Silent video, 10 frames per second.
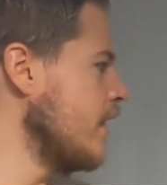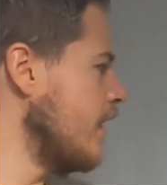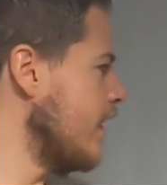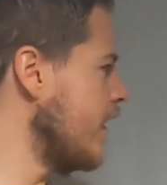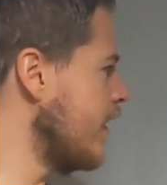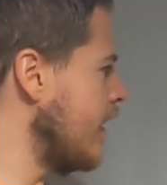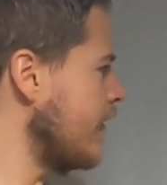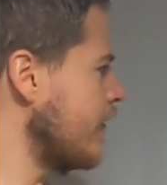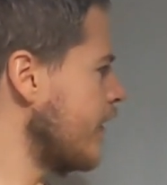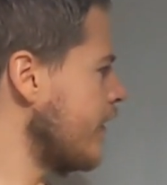
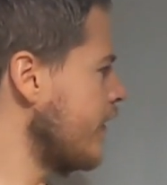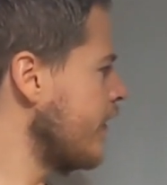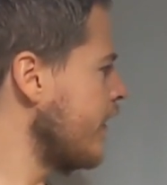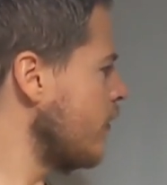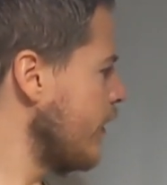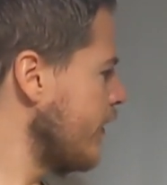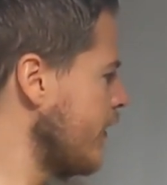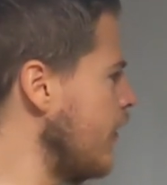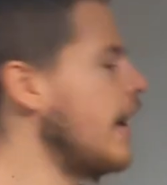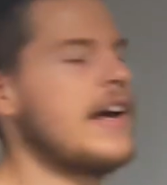as you can see right
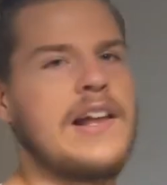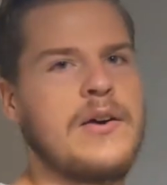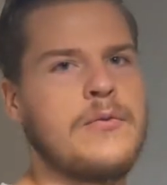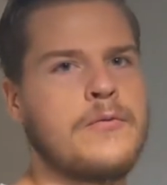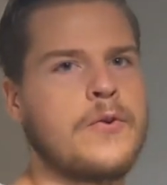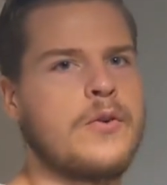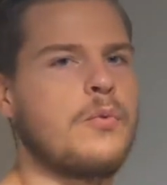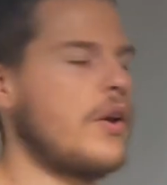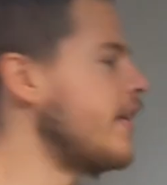here, I allow for 1